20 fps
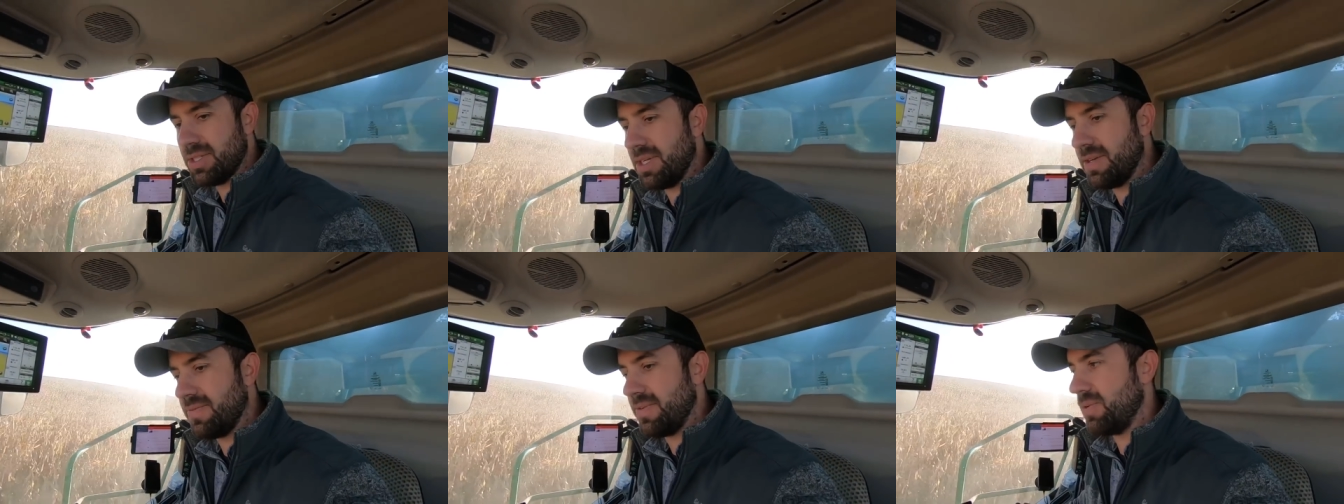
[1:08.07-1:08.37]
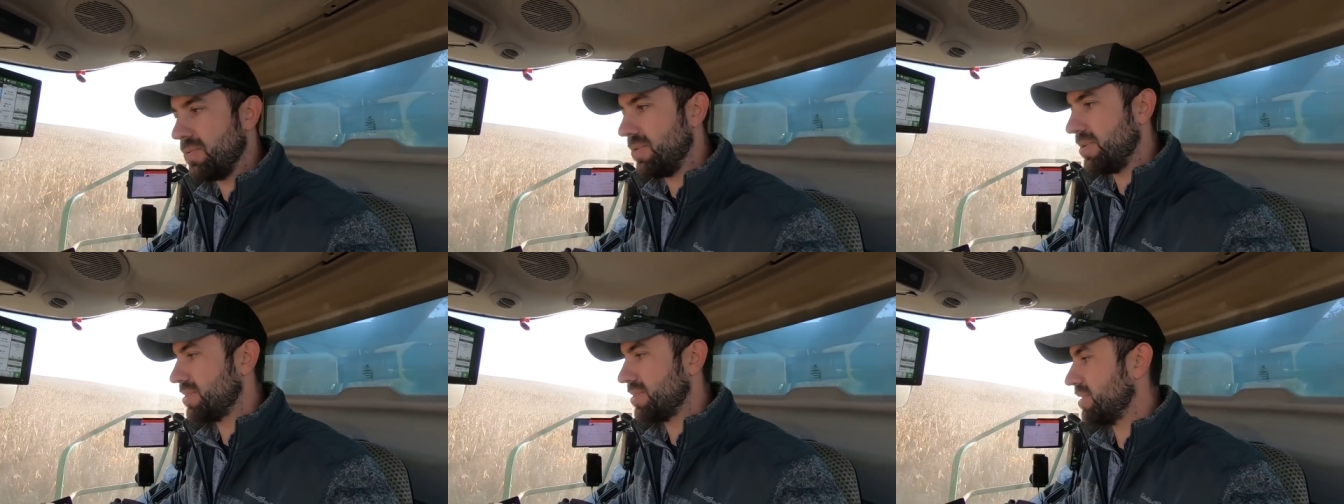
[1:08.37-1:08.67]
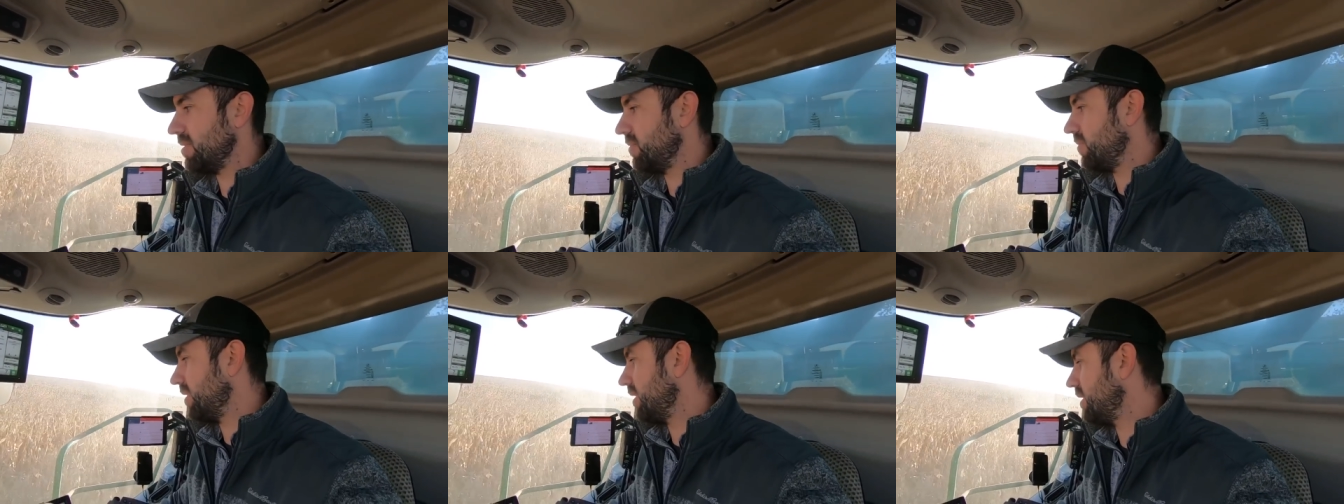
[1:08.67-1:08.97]
every once
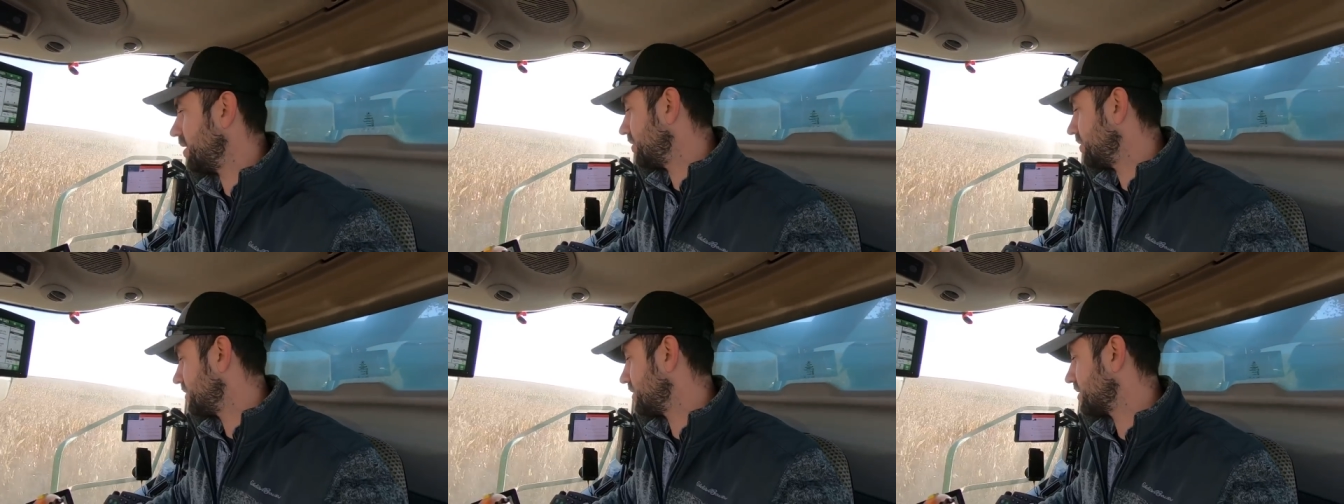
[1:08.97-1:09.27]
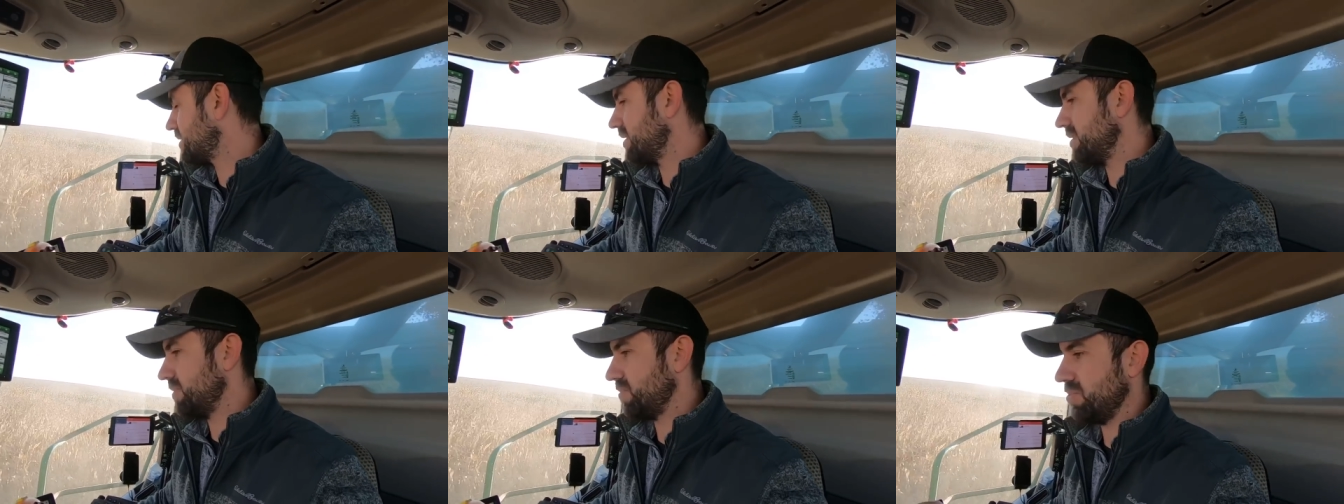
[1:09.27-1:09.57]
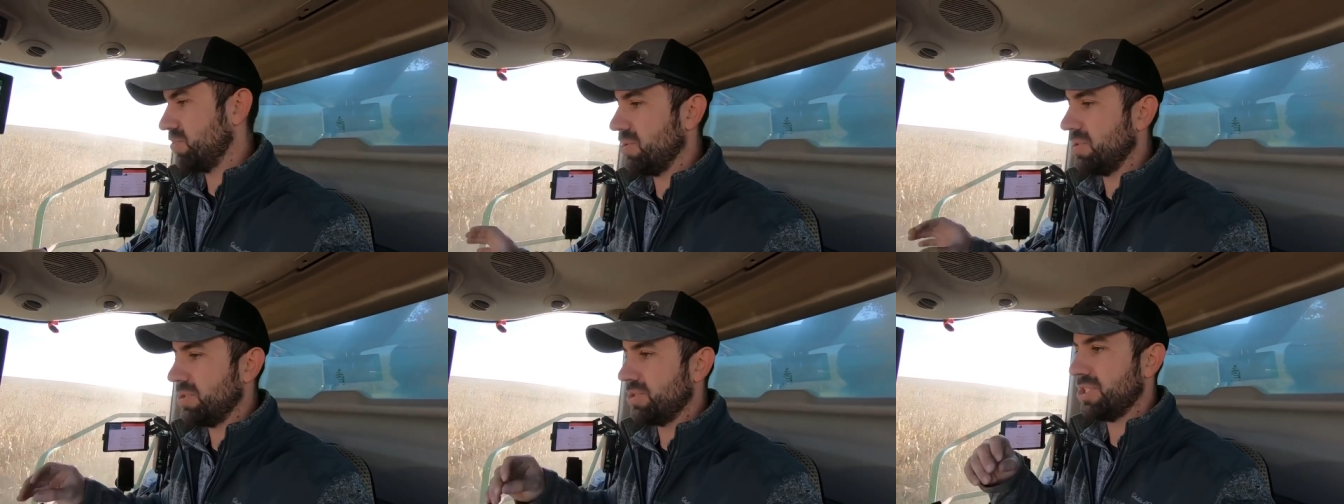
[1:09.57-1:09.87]
in a while, just because
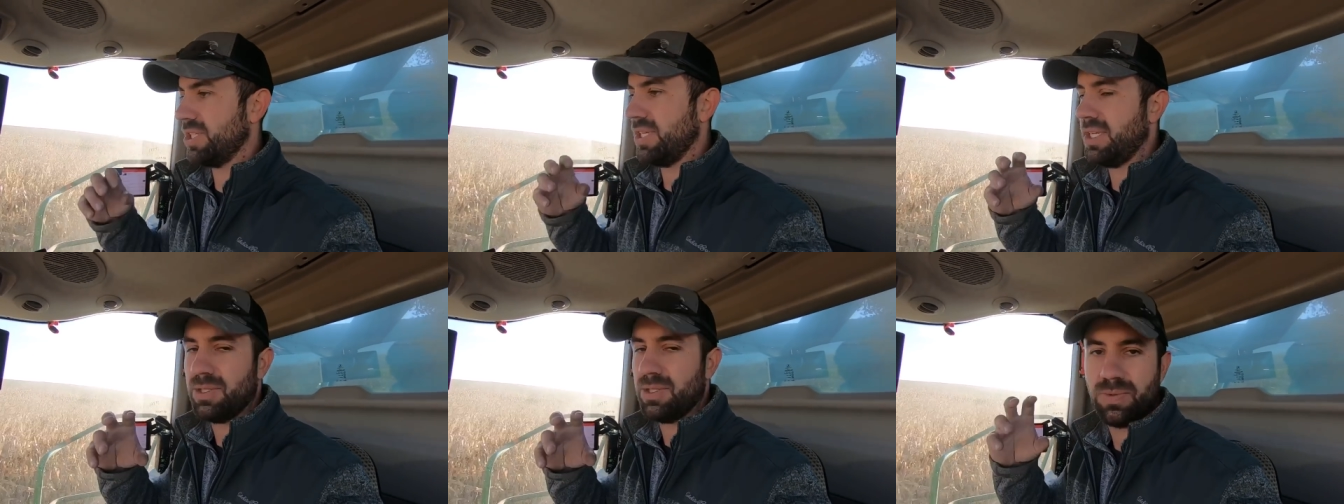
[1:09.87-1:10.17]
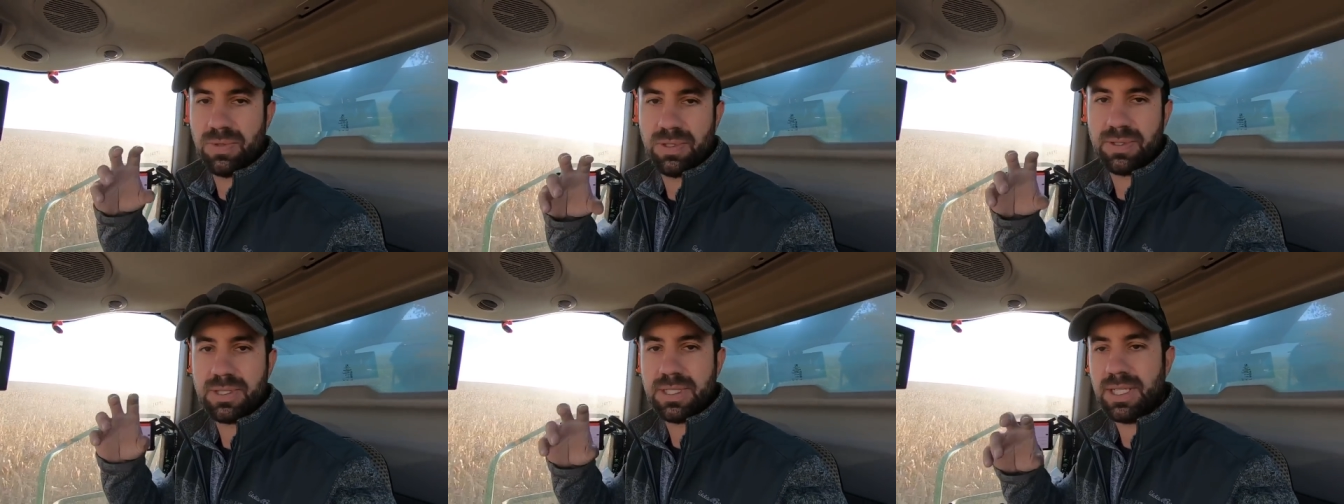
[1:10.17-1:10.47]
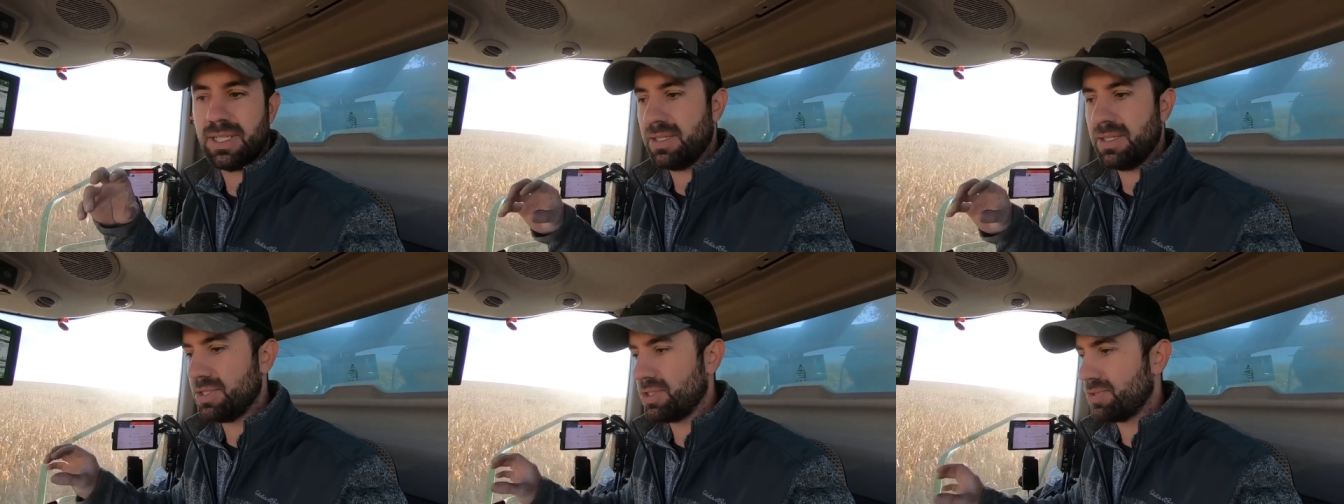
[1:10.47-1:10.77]
roller chains will
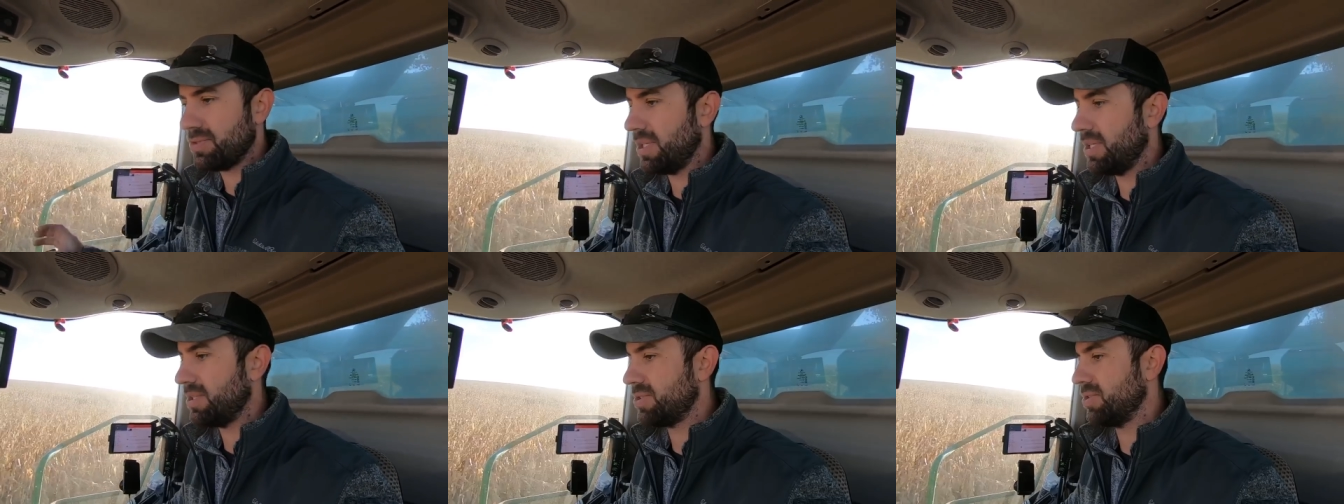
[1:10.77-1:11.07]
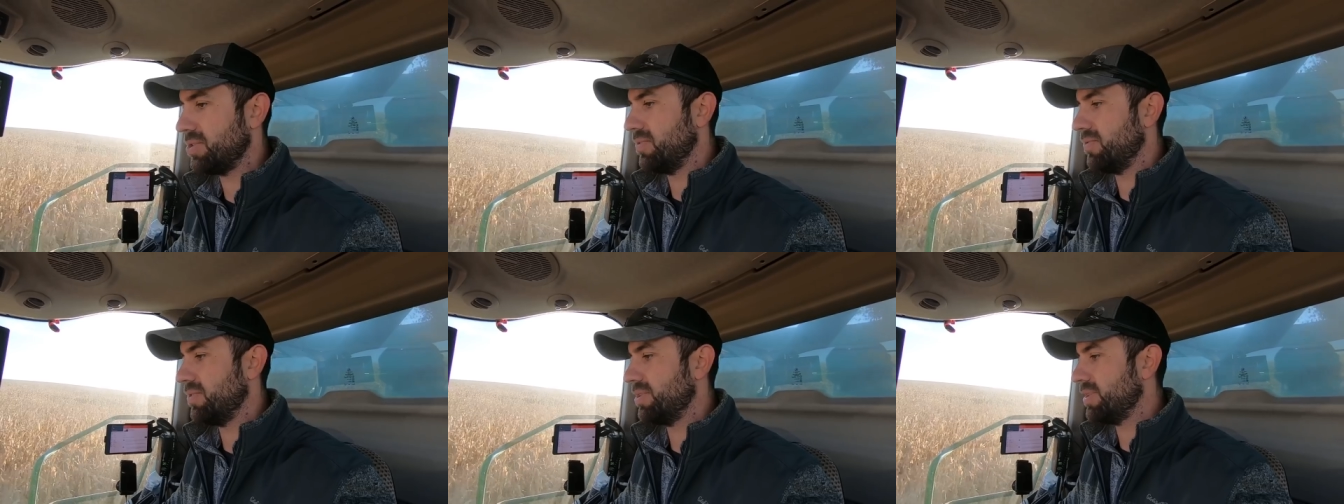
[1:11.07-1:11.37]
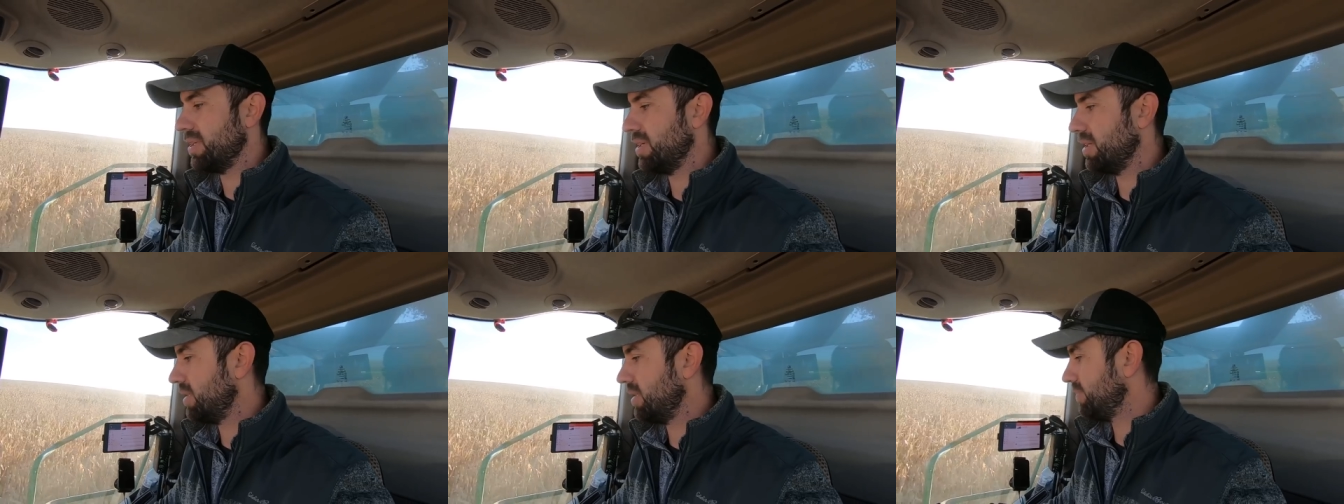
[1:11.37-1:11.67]
tend to stretch over
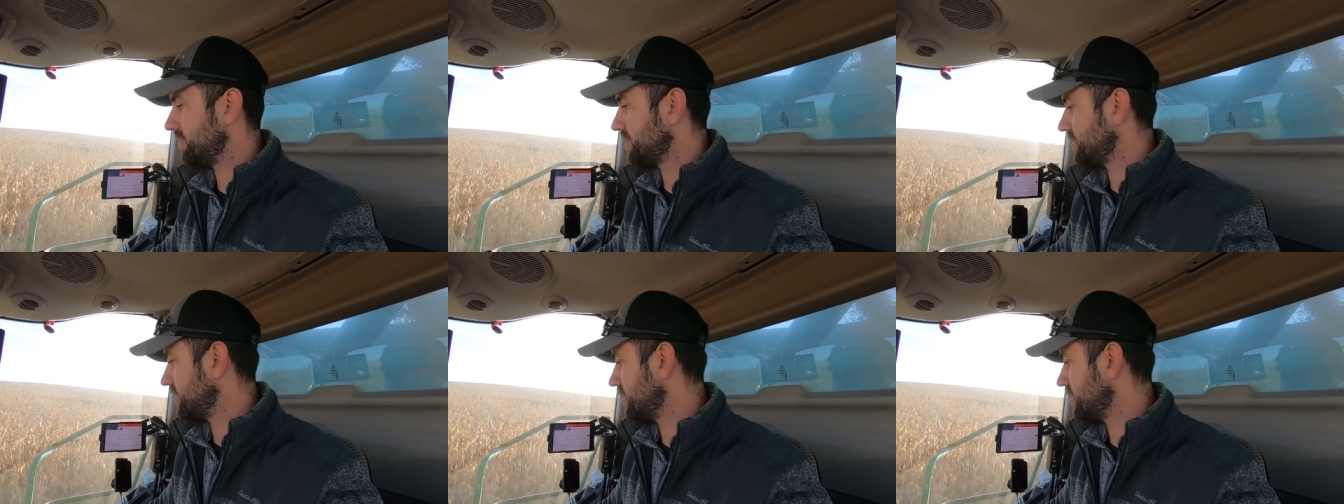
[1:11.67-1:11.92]
time.